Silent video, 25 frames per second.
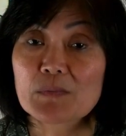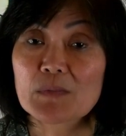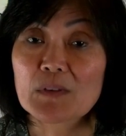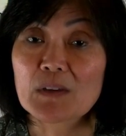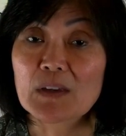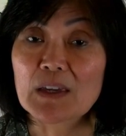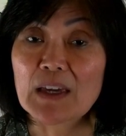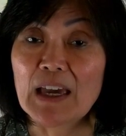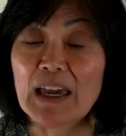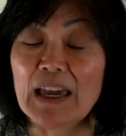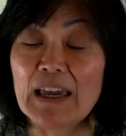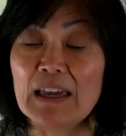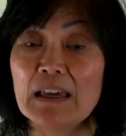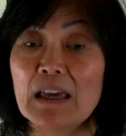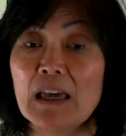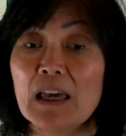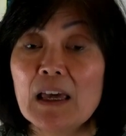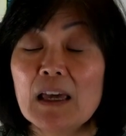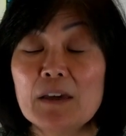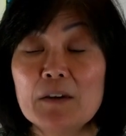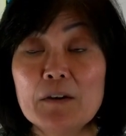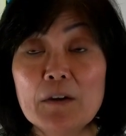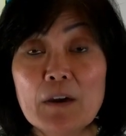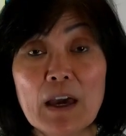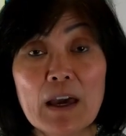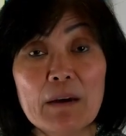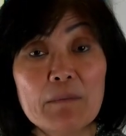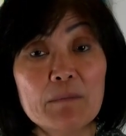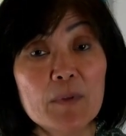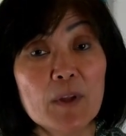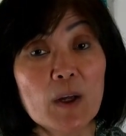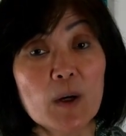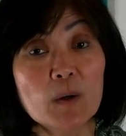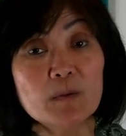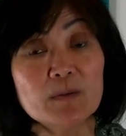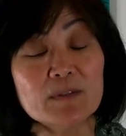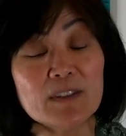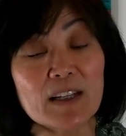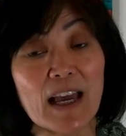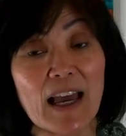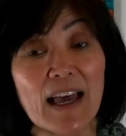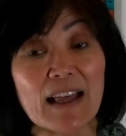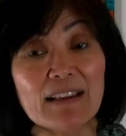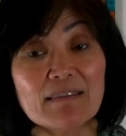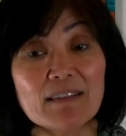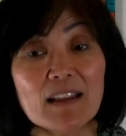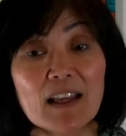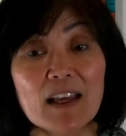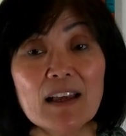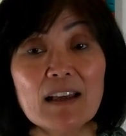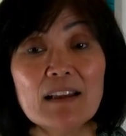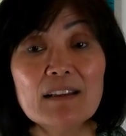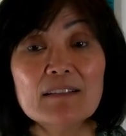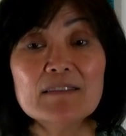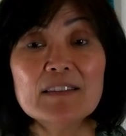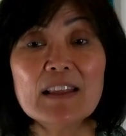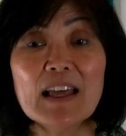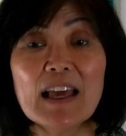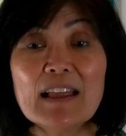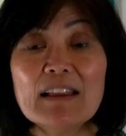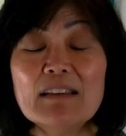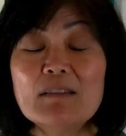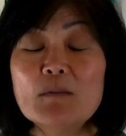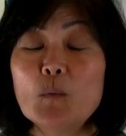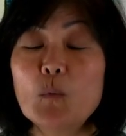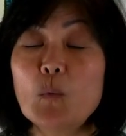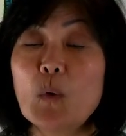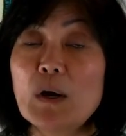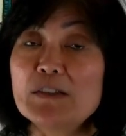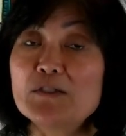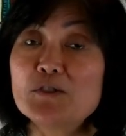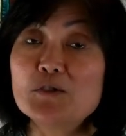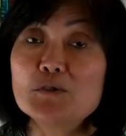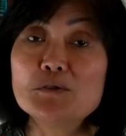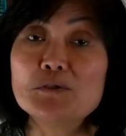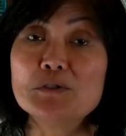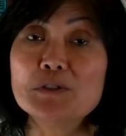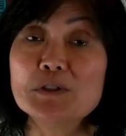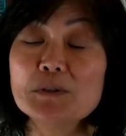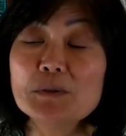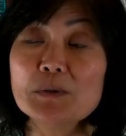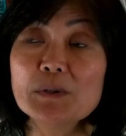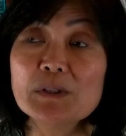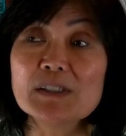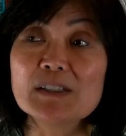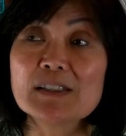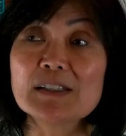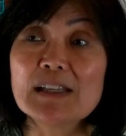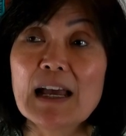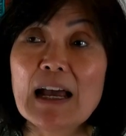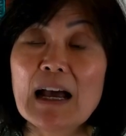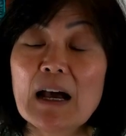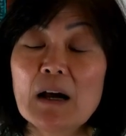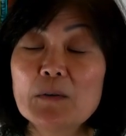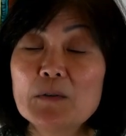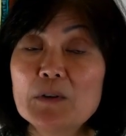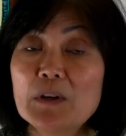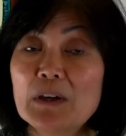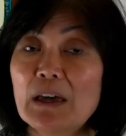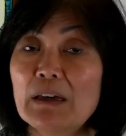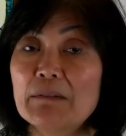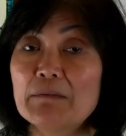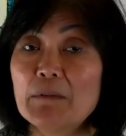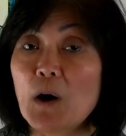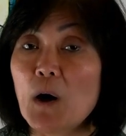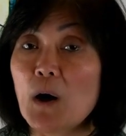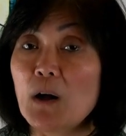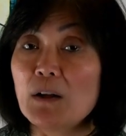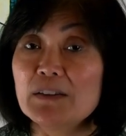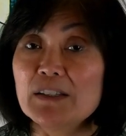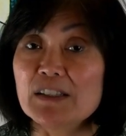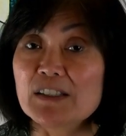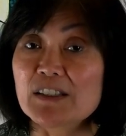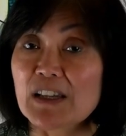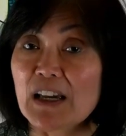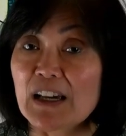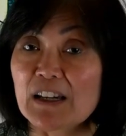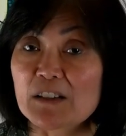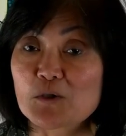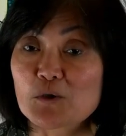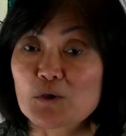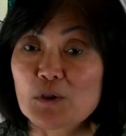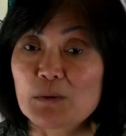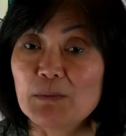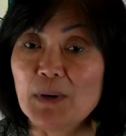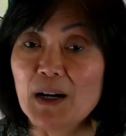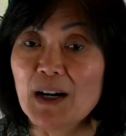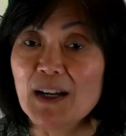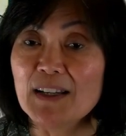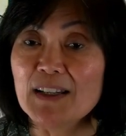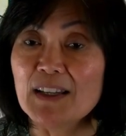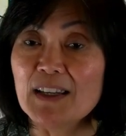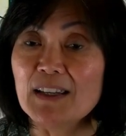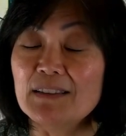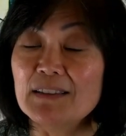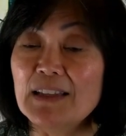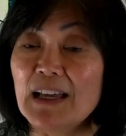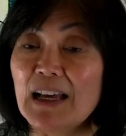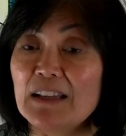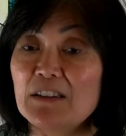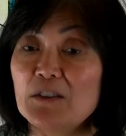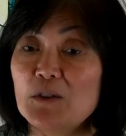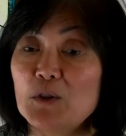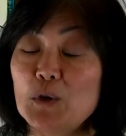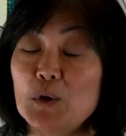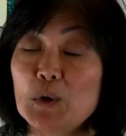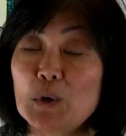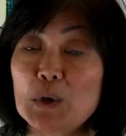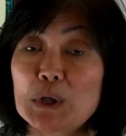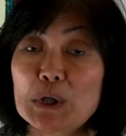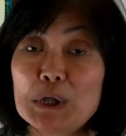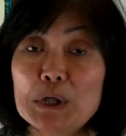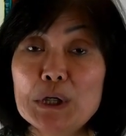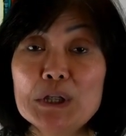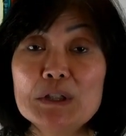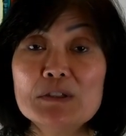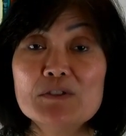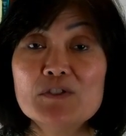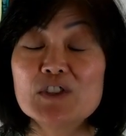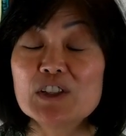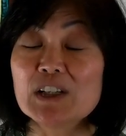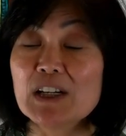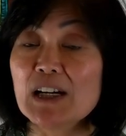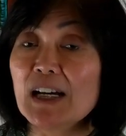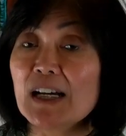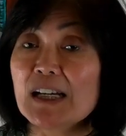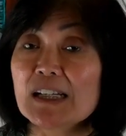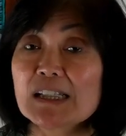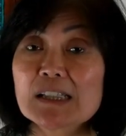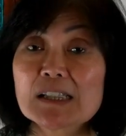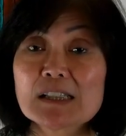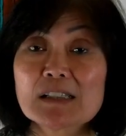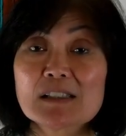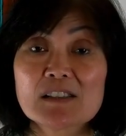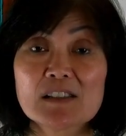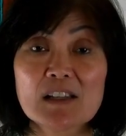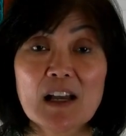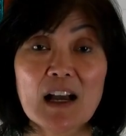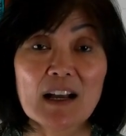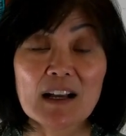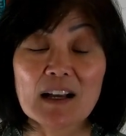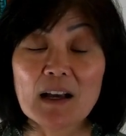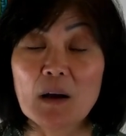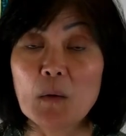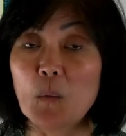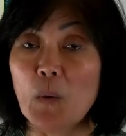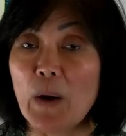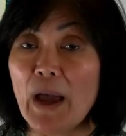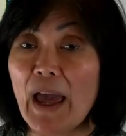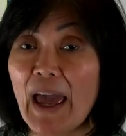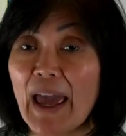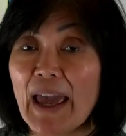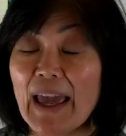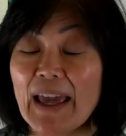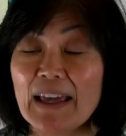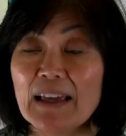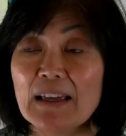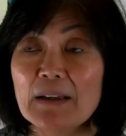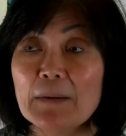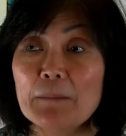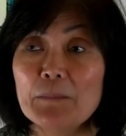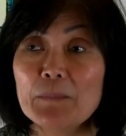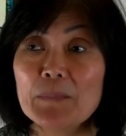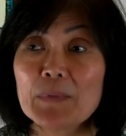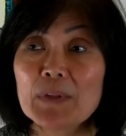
Okay, you have no debt, then what you do is now you have all this extra money that you can just suck away